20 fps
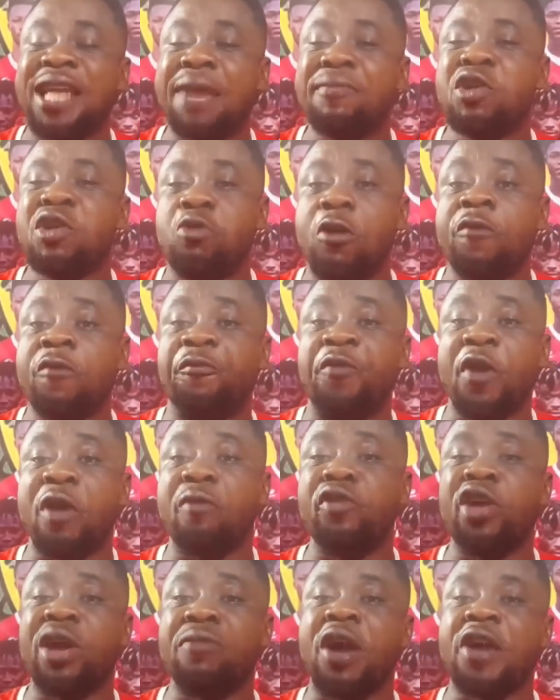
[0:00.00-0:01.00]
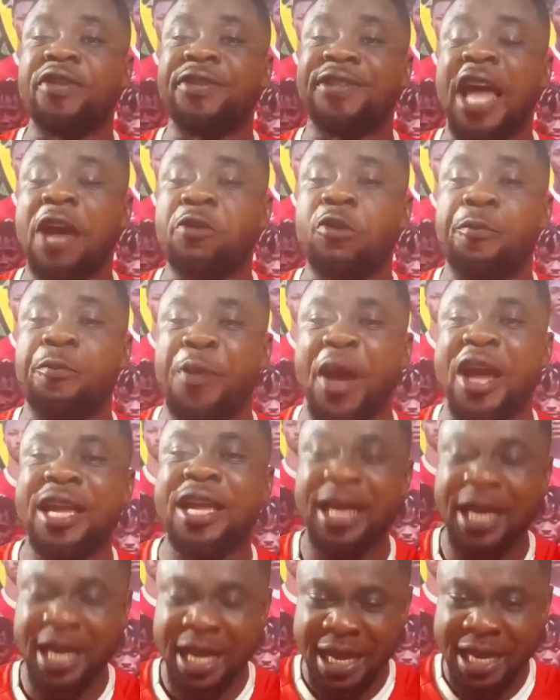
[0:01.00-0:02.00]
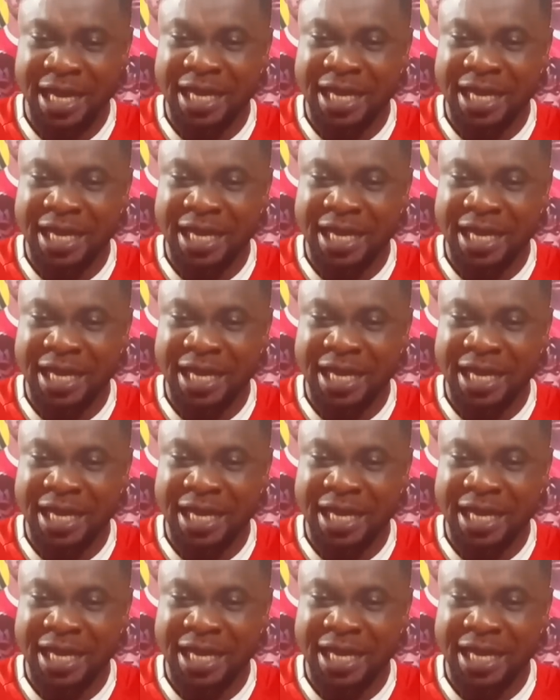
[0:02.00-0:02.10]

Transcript: Now, I'm confirm we about say no pay.